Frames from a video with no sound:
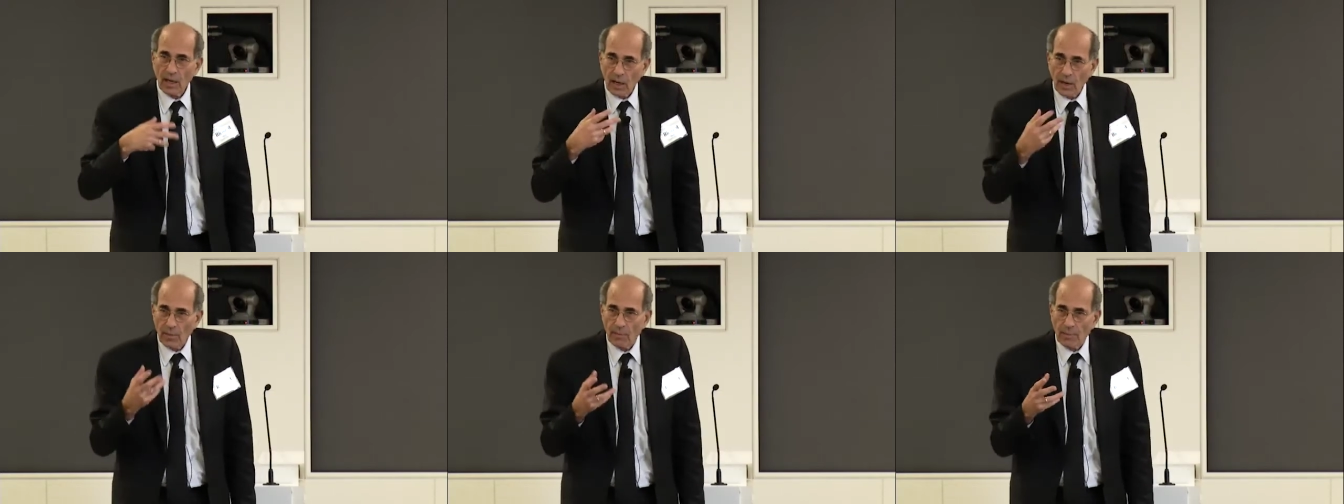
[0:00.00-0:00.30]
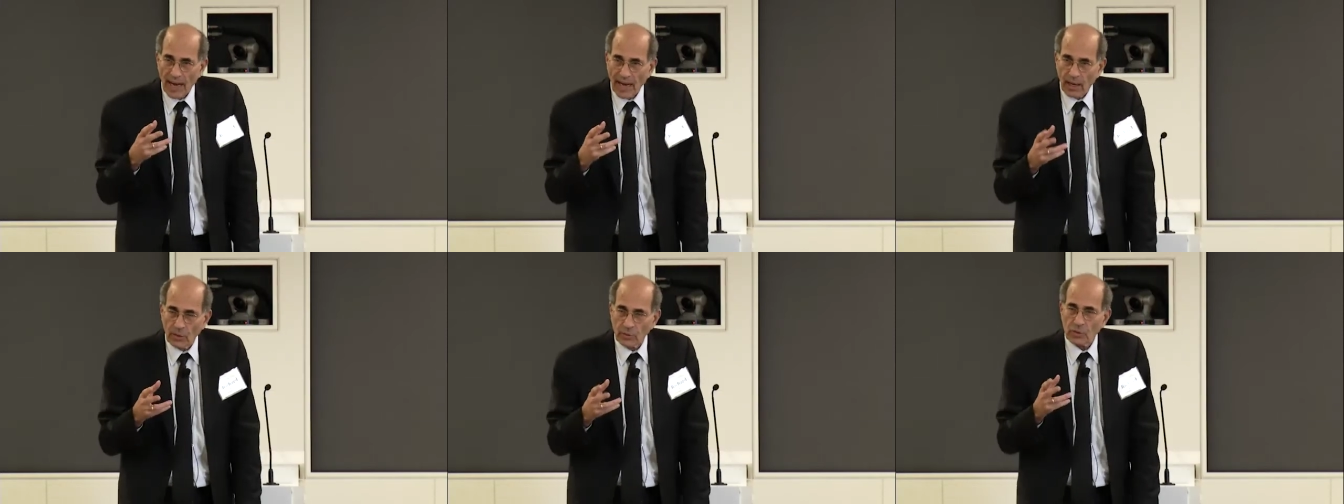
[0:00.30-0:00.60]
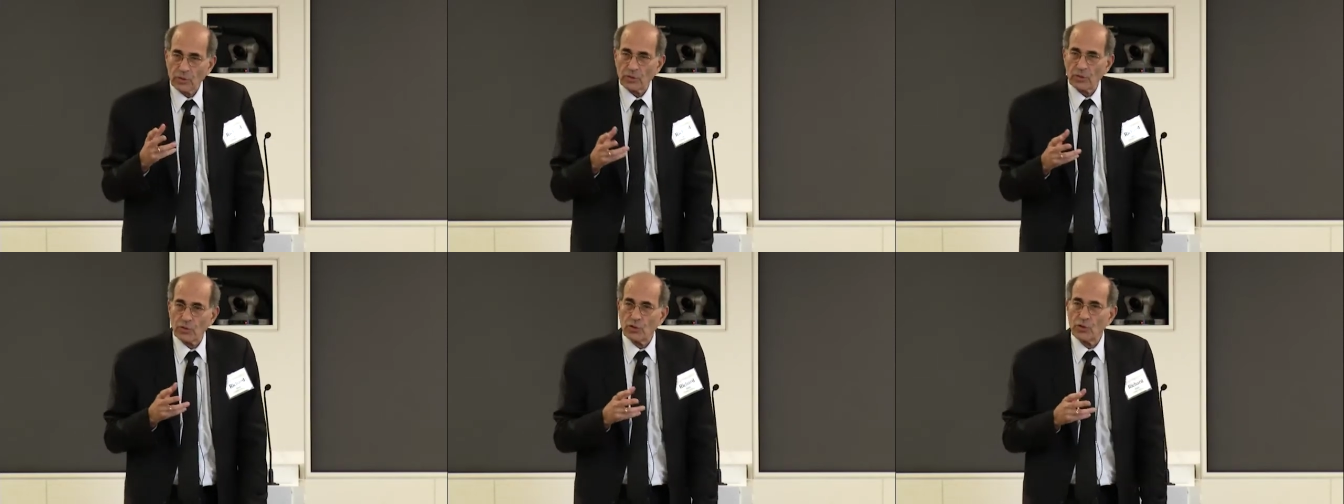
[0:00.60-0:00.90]

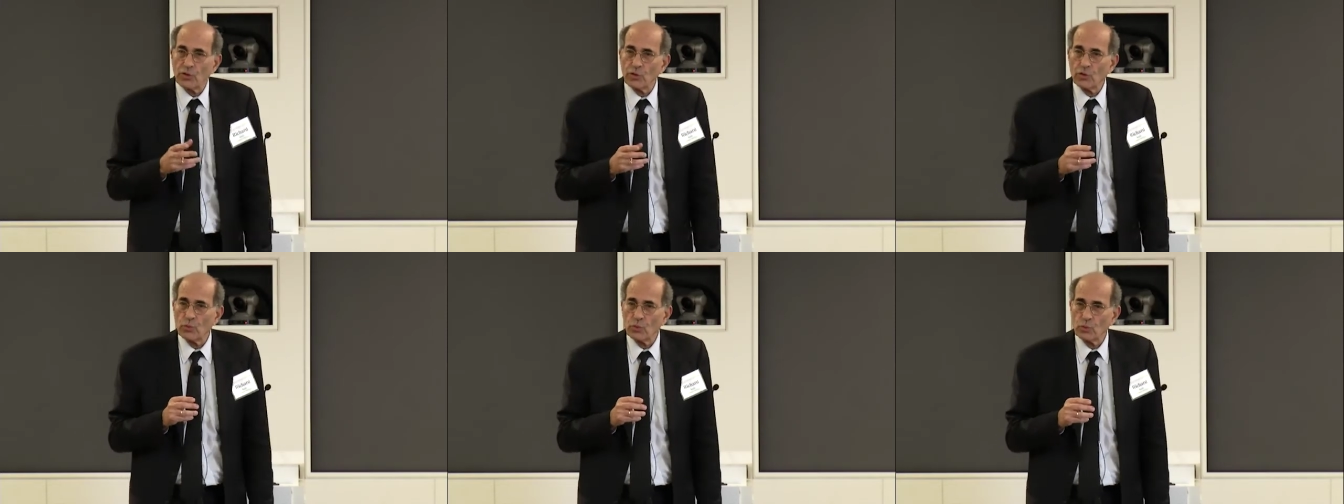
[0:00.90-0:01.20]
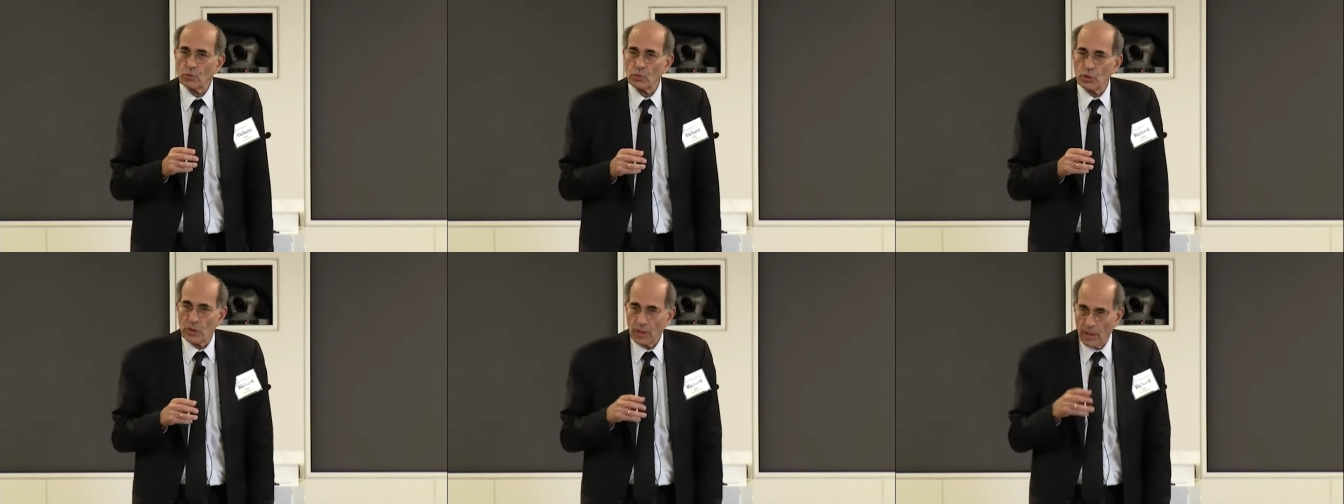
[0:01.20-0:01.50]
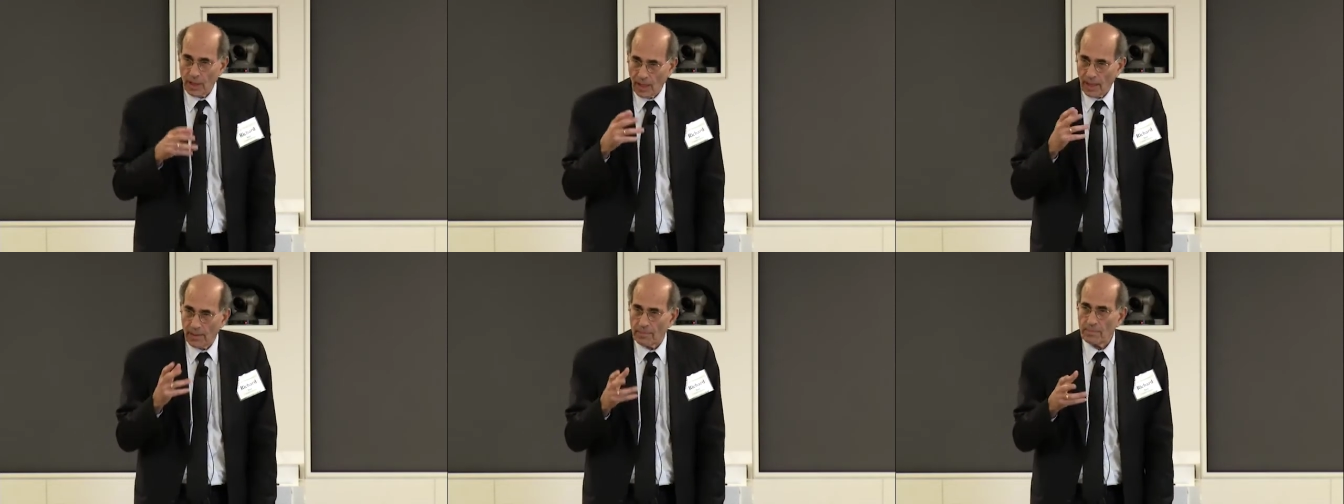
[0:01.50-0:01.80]
about new
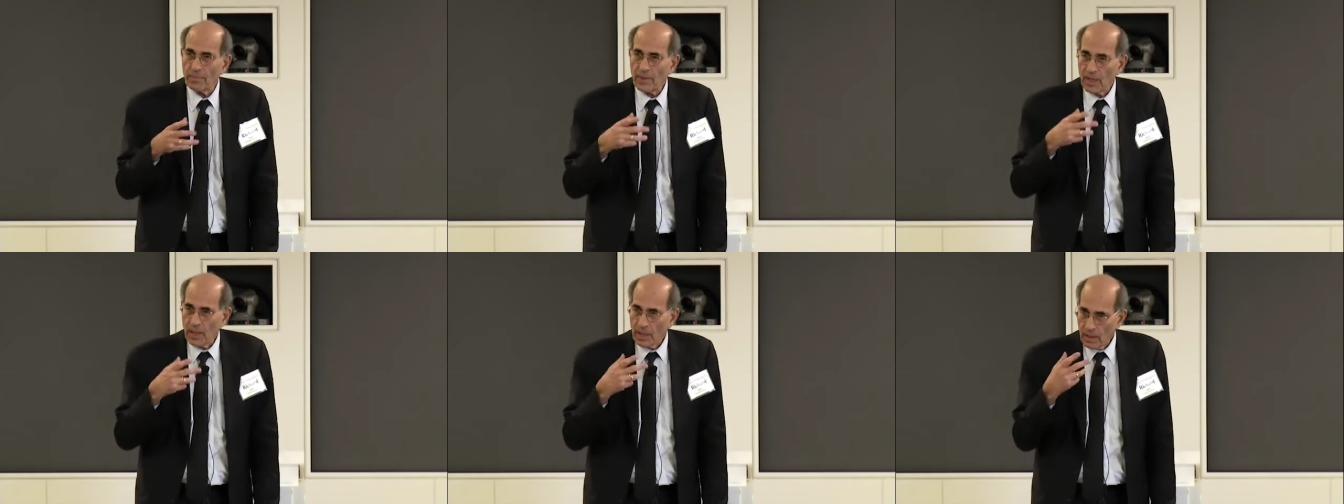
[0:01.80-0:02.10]
um,